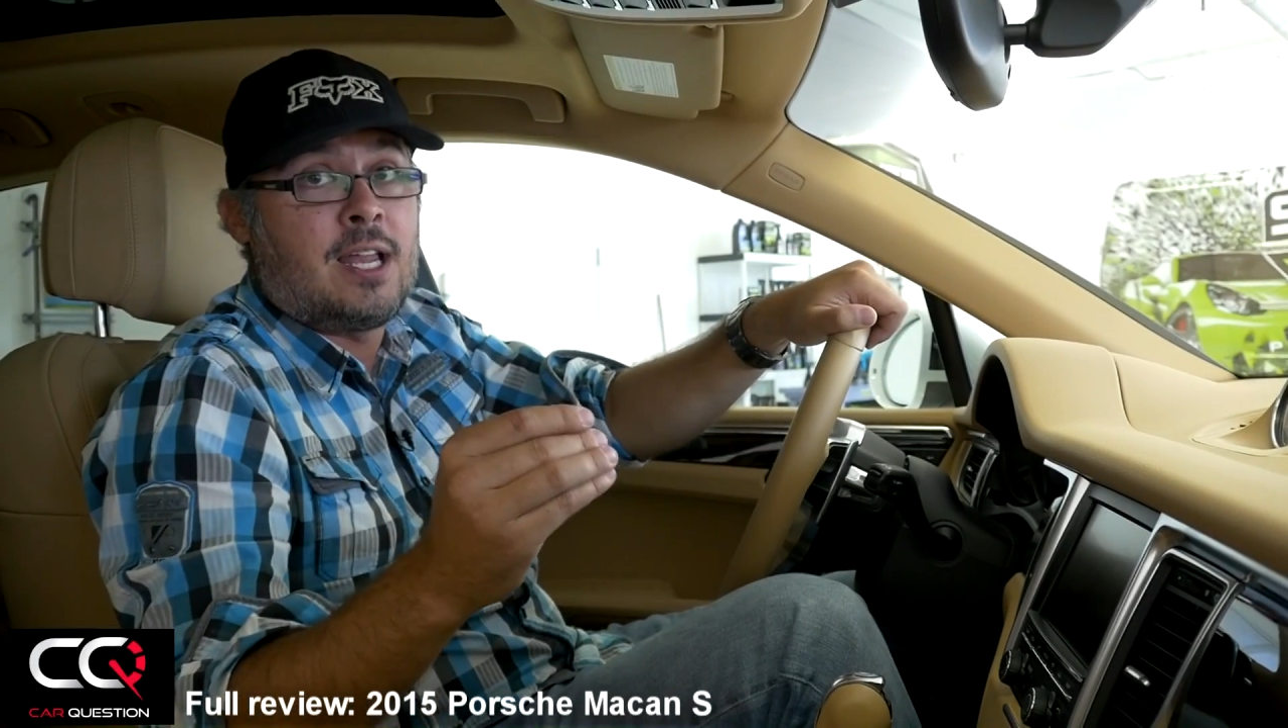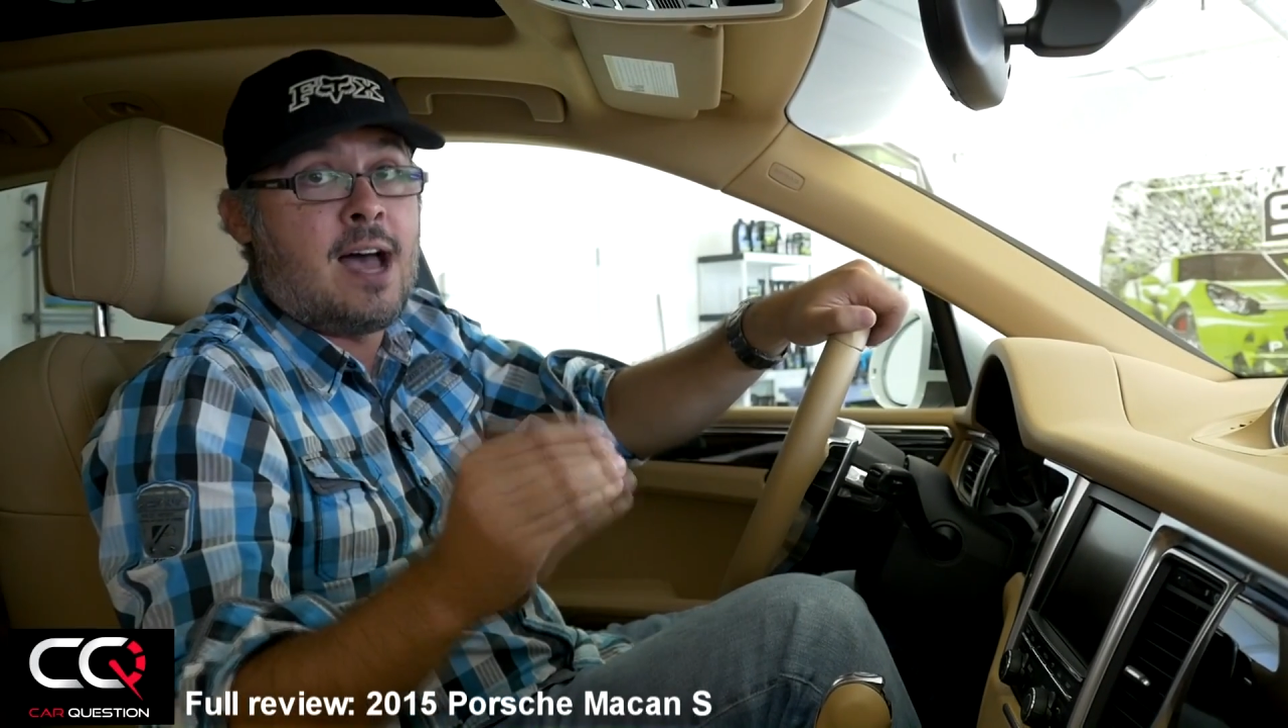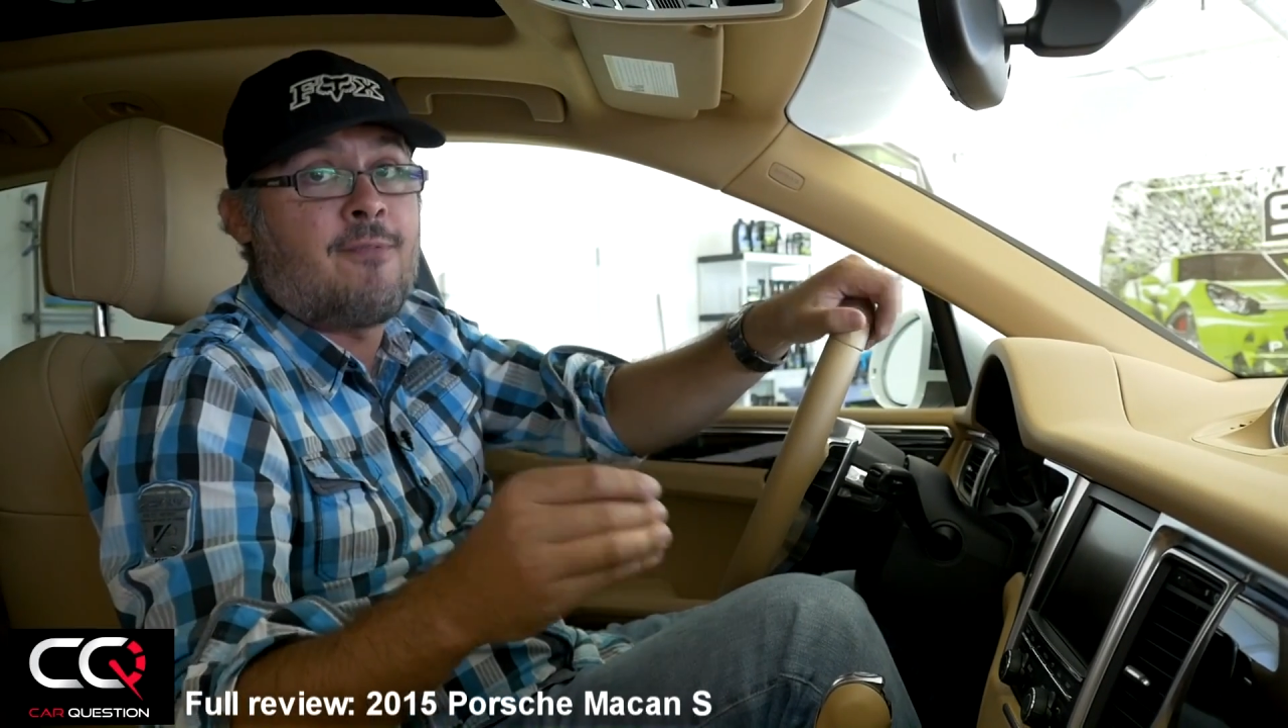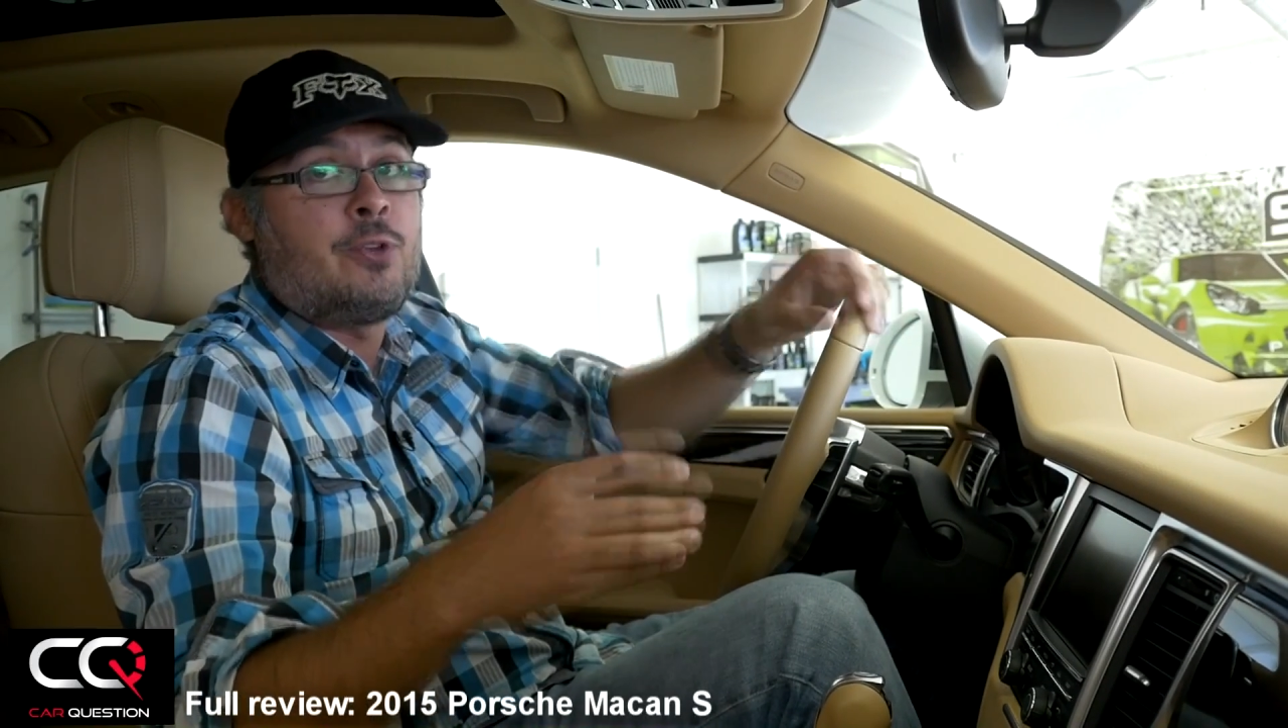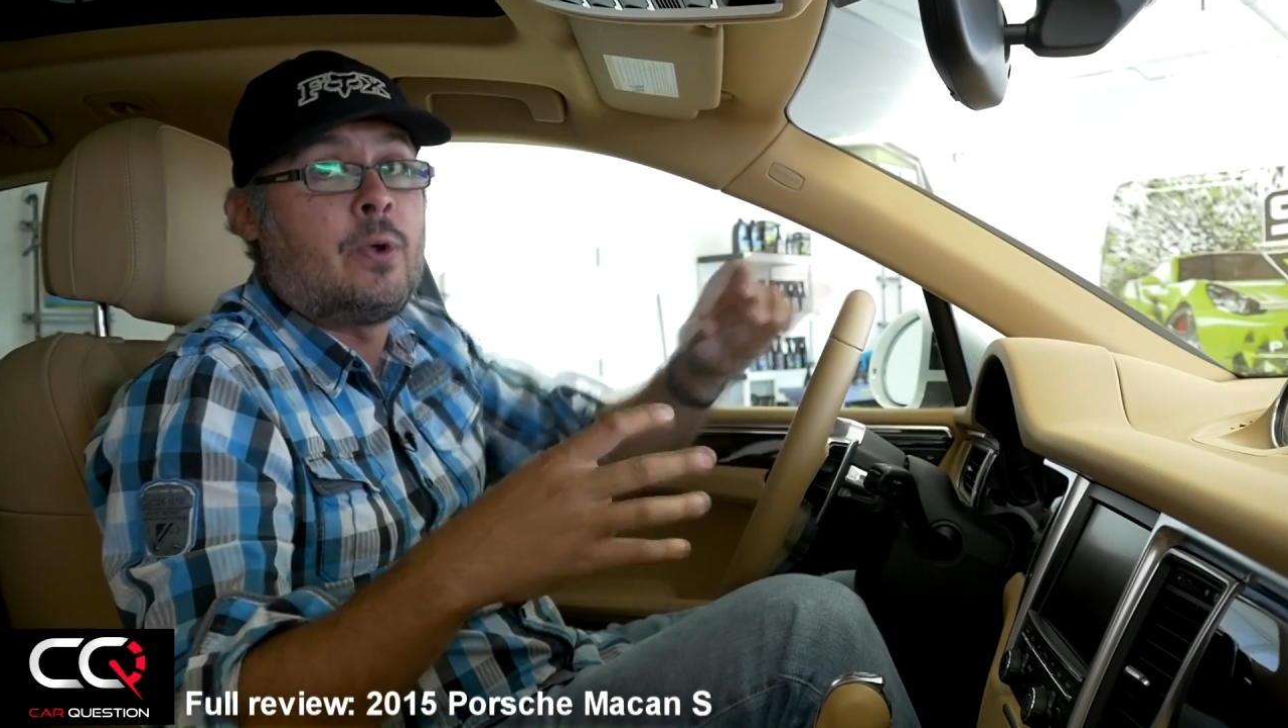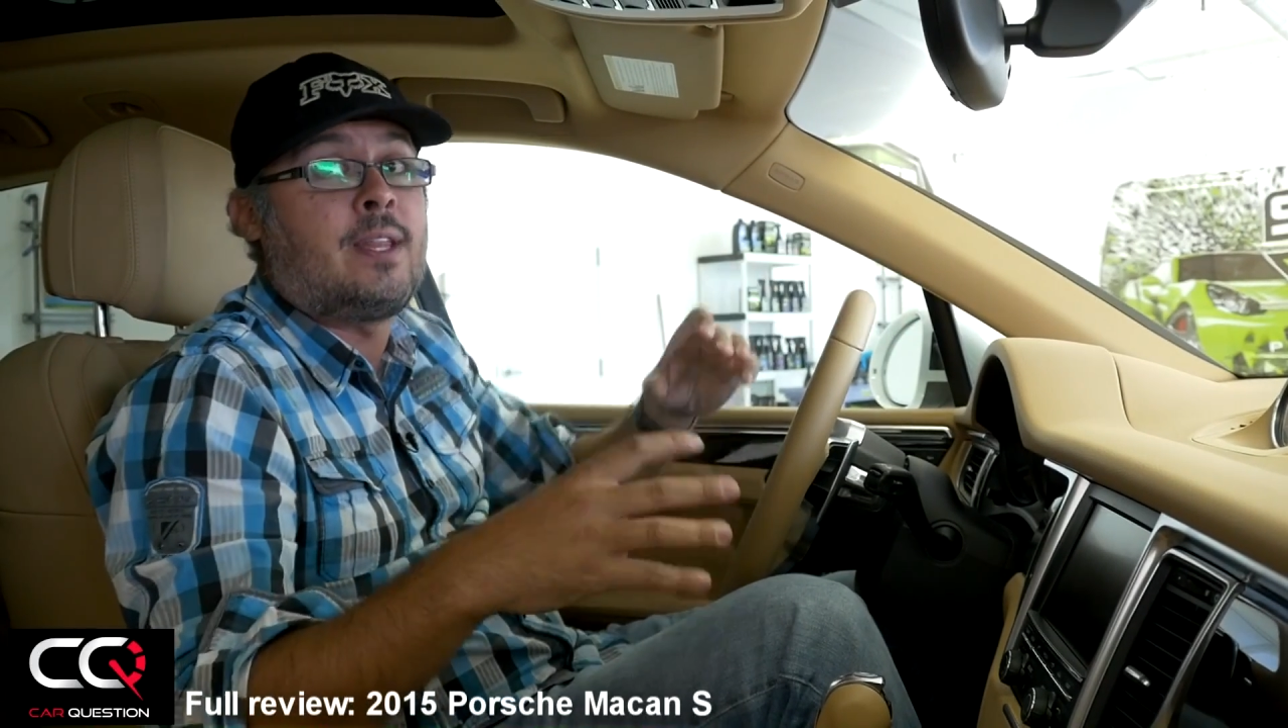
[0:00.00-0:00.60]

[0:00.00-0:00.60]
love your